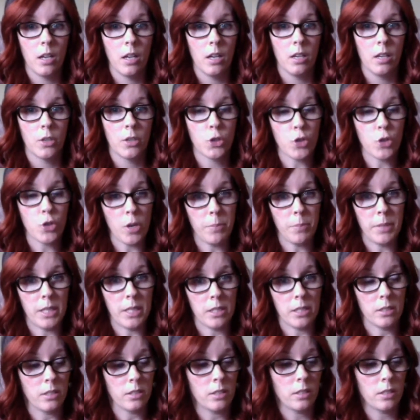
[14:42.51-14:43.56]
Straight
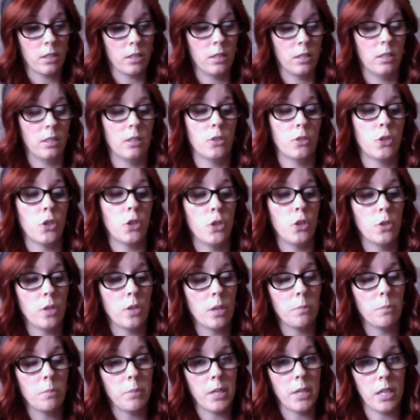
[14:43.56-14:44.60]
pins, so you
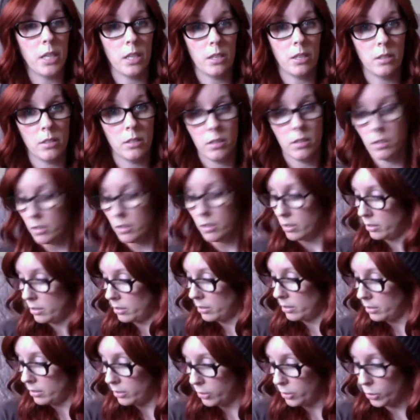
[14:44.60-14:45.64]
can pin
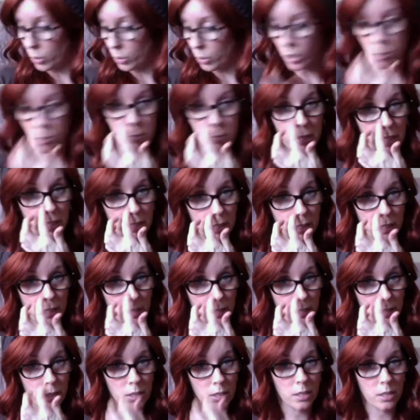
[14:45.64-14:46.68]
your
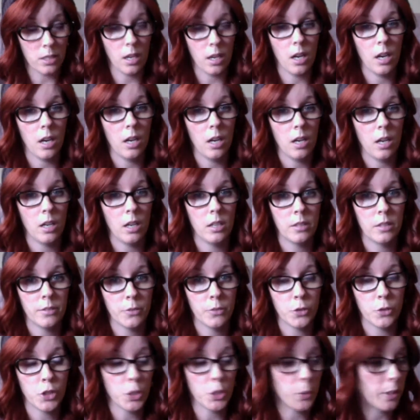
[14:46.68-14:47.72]
pieces
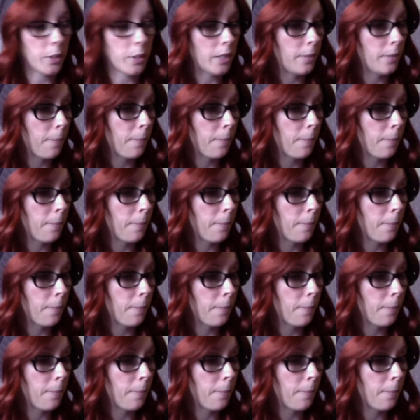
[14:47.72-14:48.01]
to it.